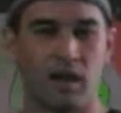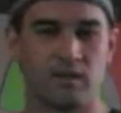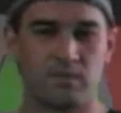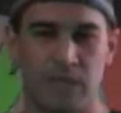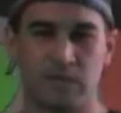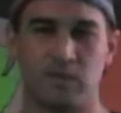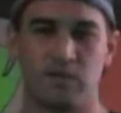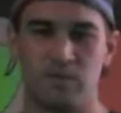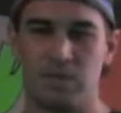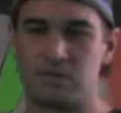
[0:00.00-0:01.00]
And it's my
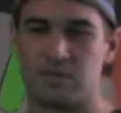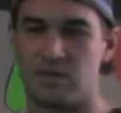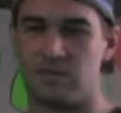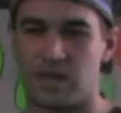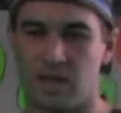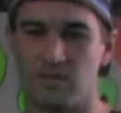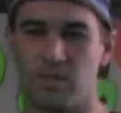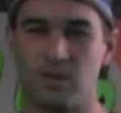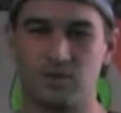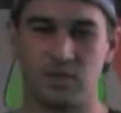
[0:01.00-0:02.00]
turn to be served, and I
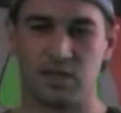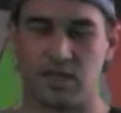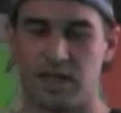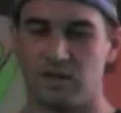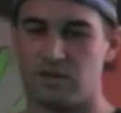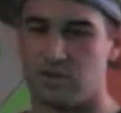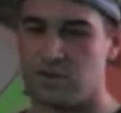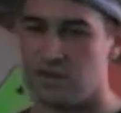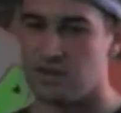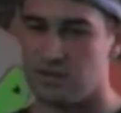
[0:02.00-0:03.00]
come closer to the counter,
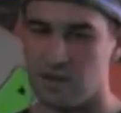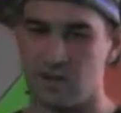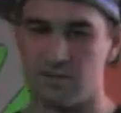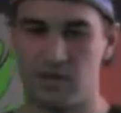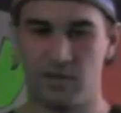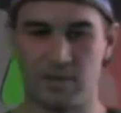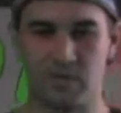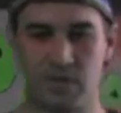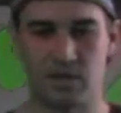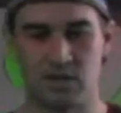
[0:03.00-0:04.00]
and then the girl in front of me is
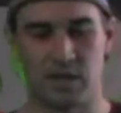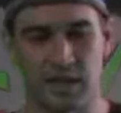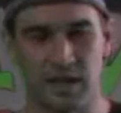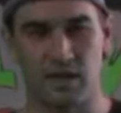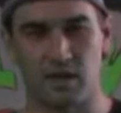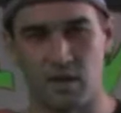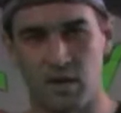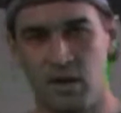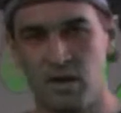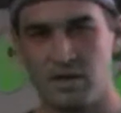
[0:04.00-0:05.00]
finished. I get there, and
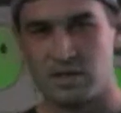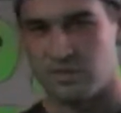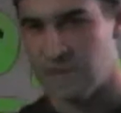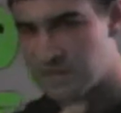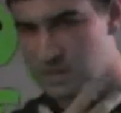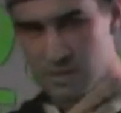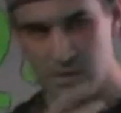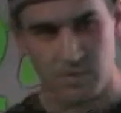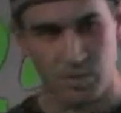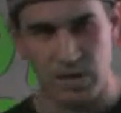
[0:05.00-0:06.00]
she flashes me
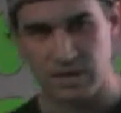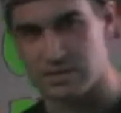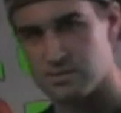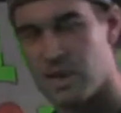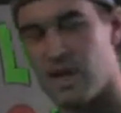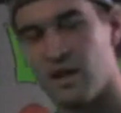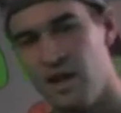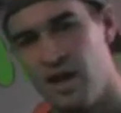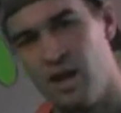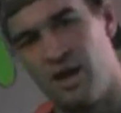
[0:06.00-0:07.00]
this brilliant smile,
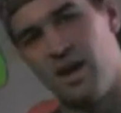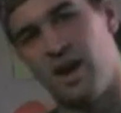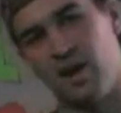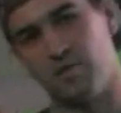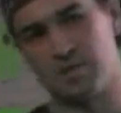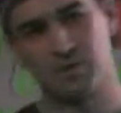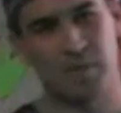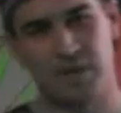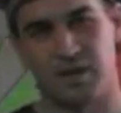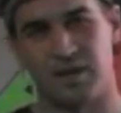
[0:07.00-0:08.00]
and I'm
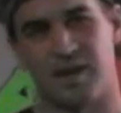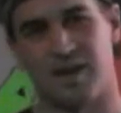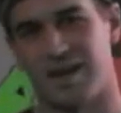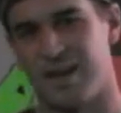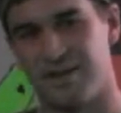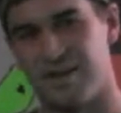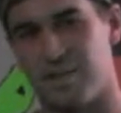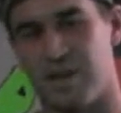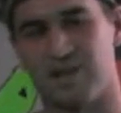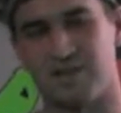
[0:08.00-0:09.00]
smitten, and I can't
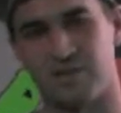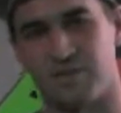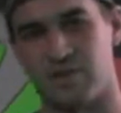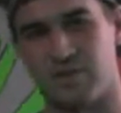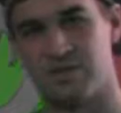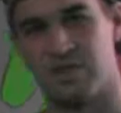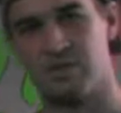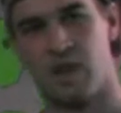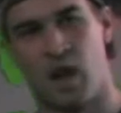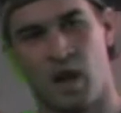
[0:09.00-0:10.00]
take my eyes off of her. And she
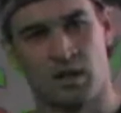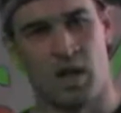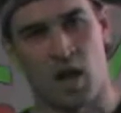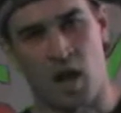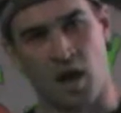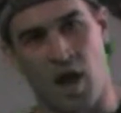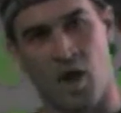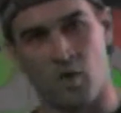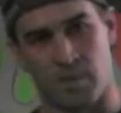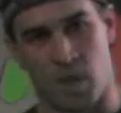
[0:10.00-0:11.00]
says,
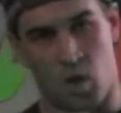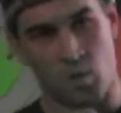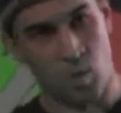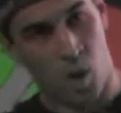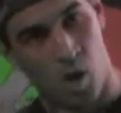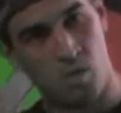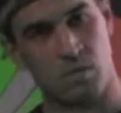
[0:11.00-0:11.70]
help her?